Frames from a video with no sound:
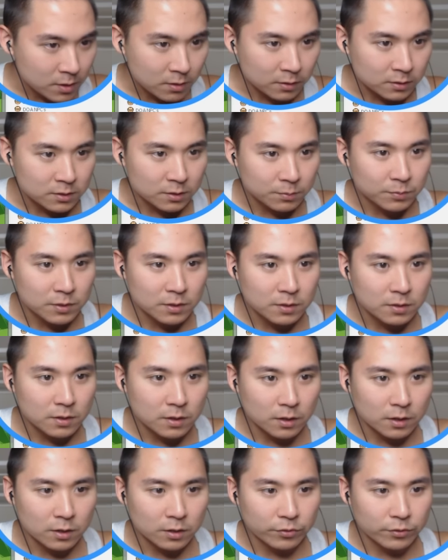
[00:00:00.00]
something
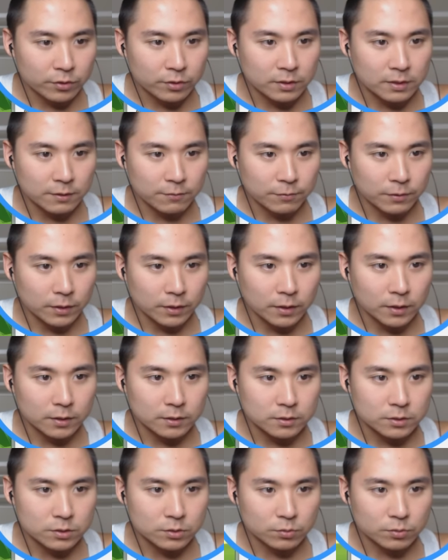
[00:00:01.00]
another different
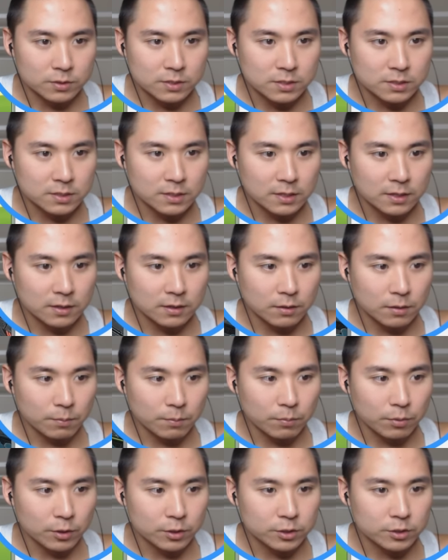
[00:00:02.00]
gun so let's just get a
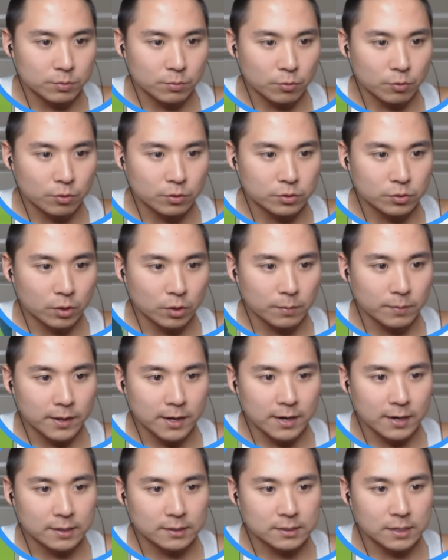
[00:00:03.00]
bunch more toy
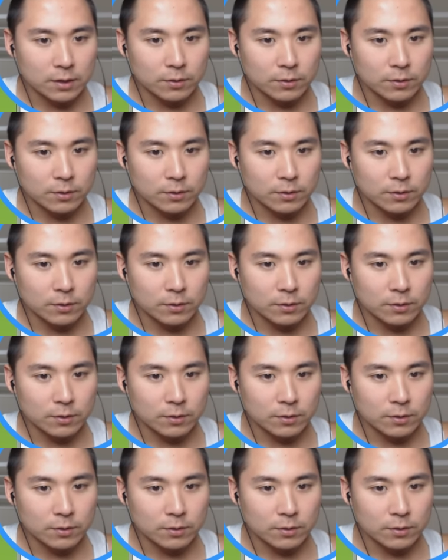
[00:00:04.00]
Bonnies